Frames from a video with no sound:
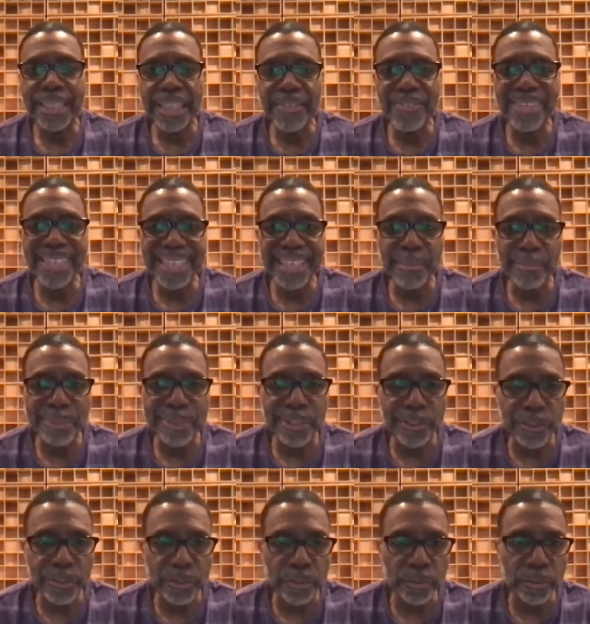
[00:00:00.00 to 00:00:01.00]
living
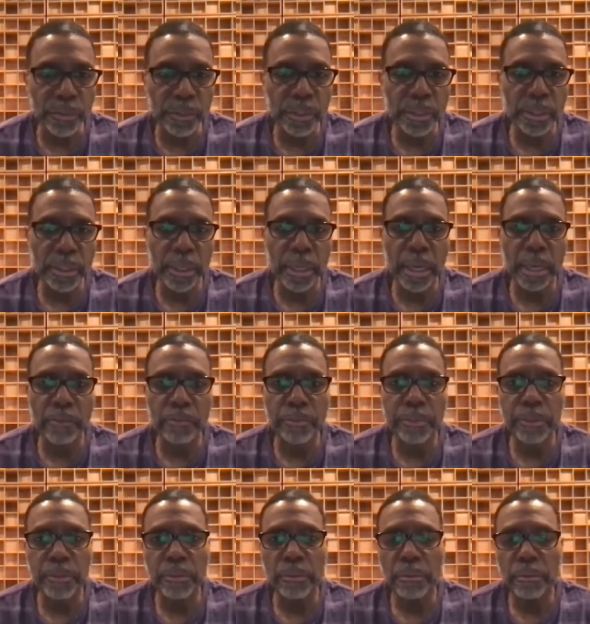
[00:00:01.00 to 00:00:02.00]
epistles in the
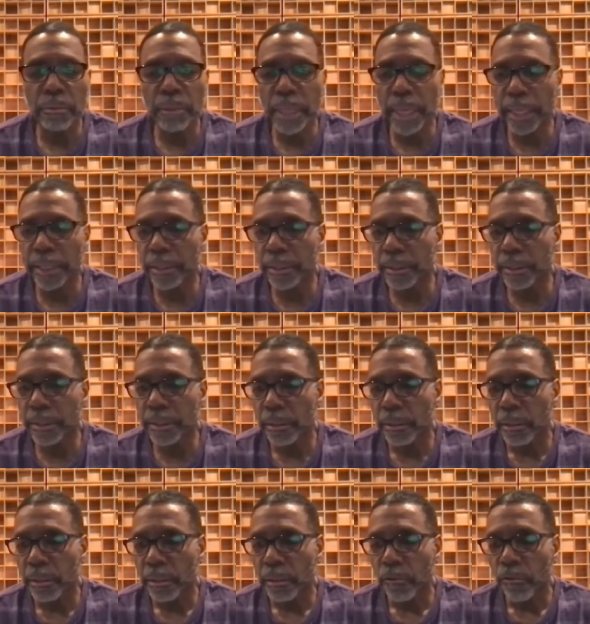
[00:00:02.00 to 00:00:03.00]
gospel, not
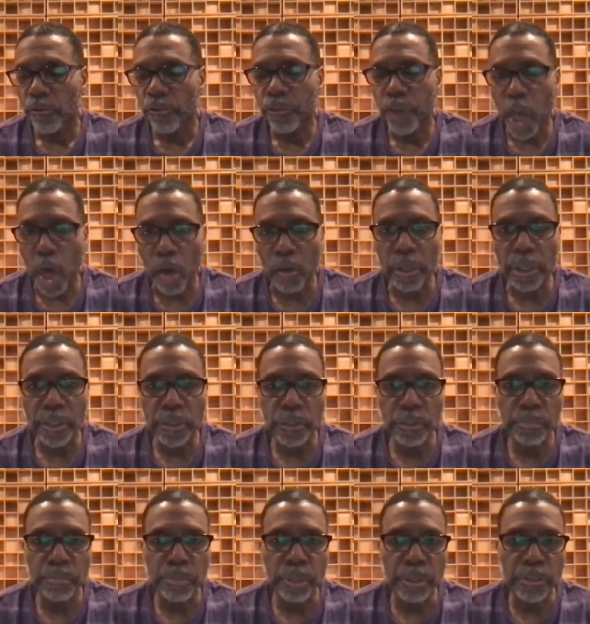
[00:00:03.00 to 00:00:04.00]
flawless